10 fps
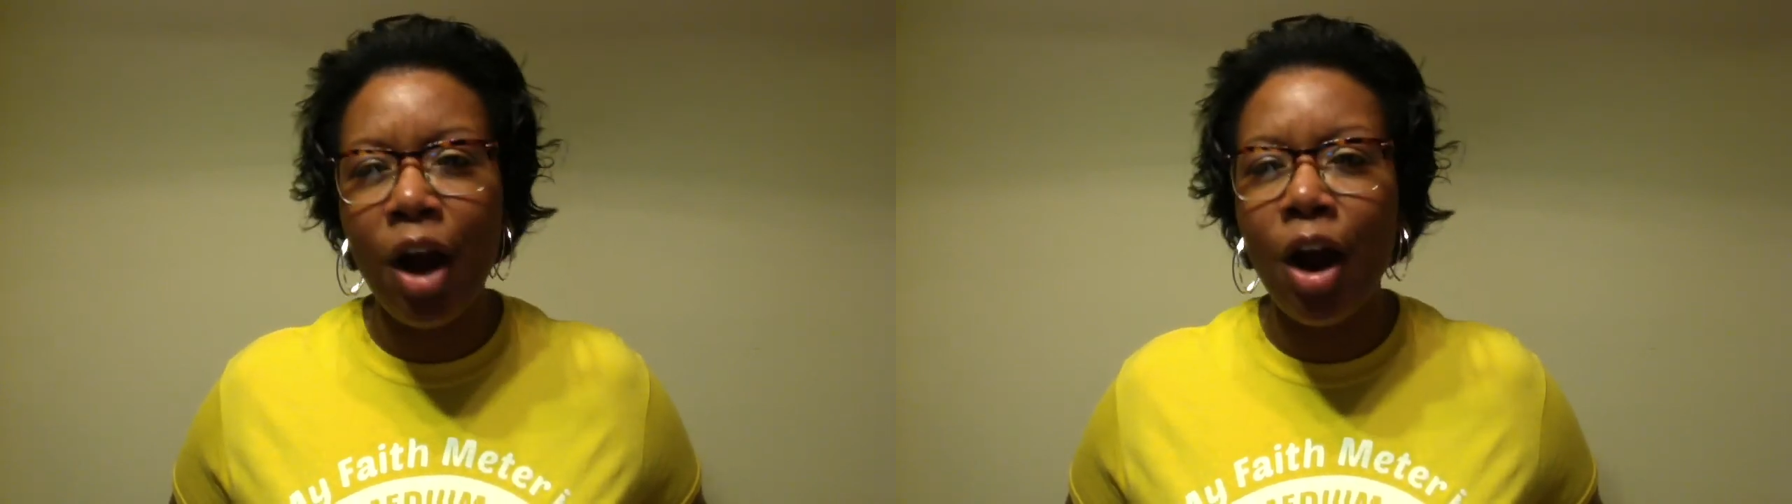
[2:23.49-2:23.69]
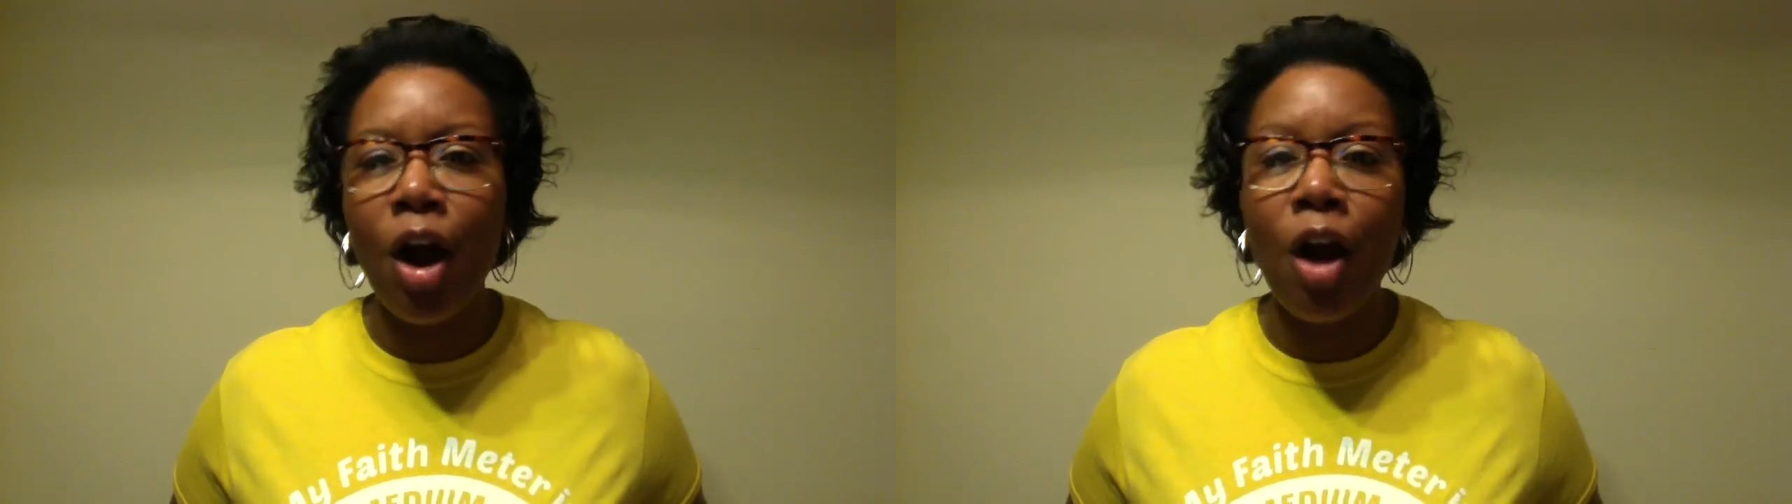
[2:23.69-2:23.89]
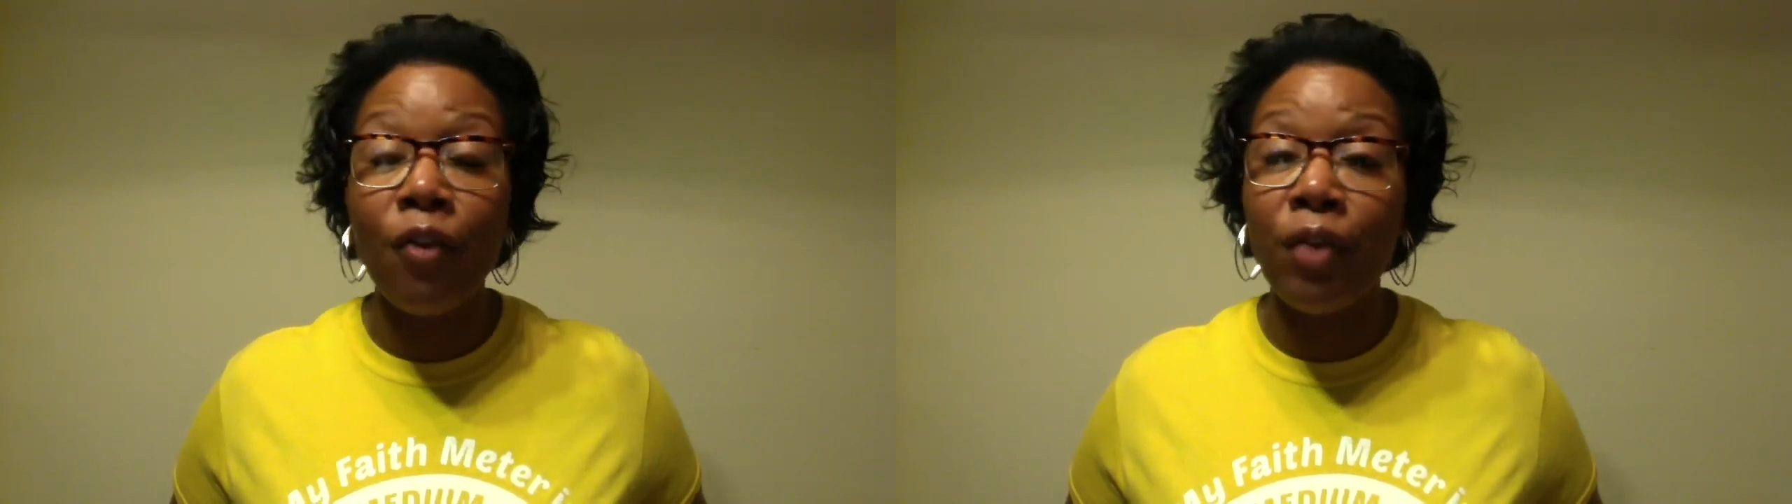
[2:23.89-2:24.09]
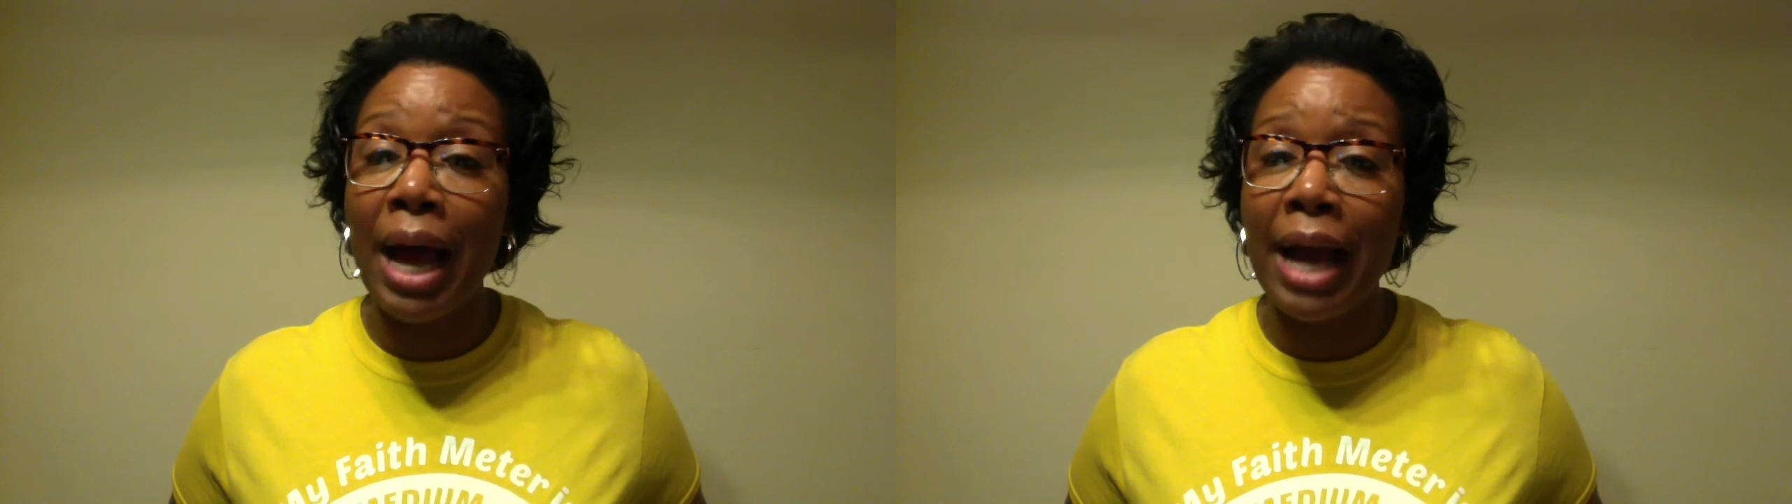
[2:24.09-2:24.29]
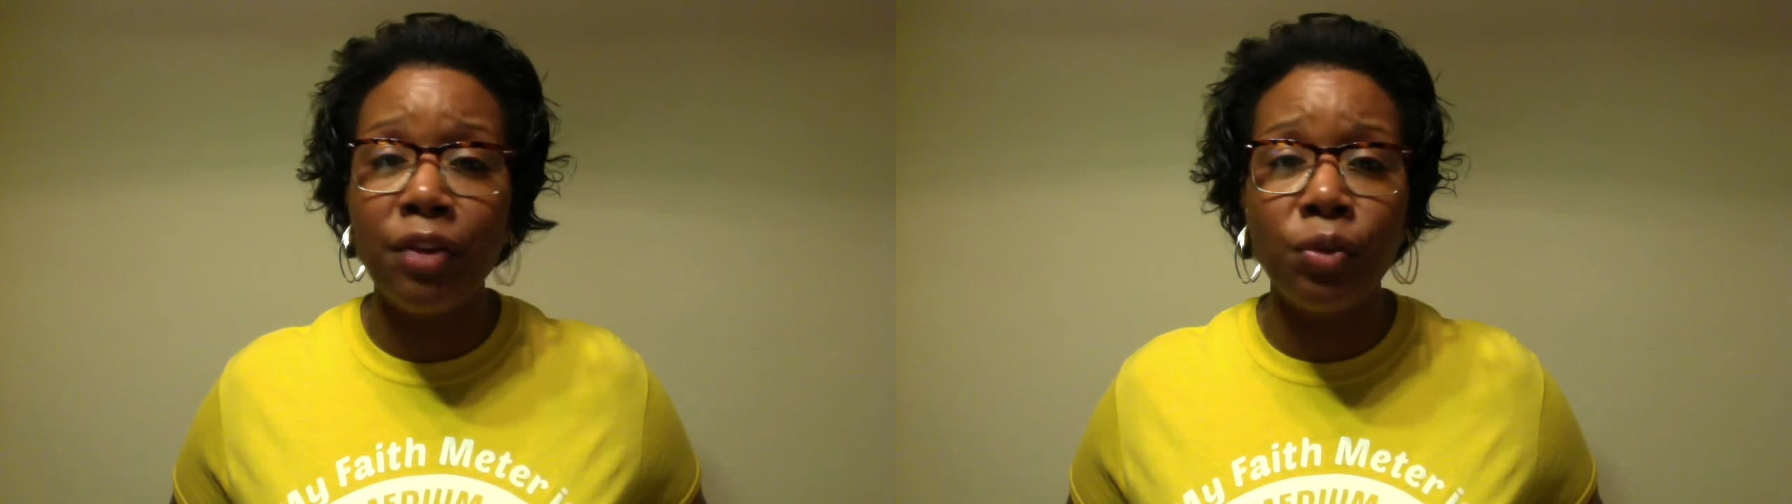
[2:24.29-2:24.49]
are all
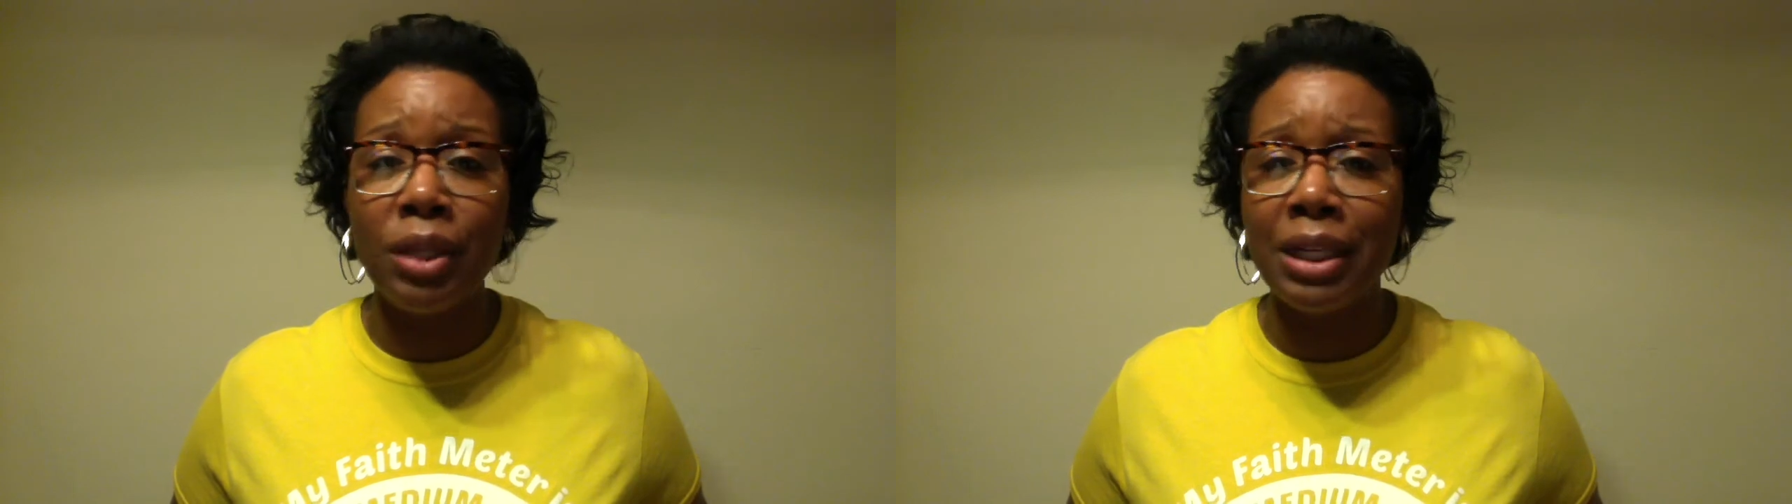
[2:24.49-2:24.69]
flying through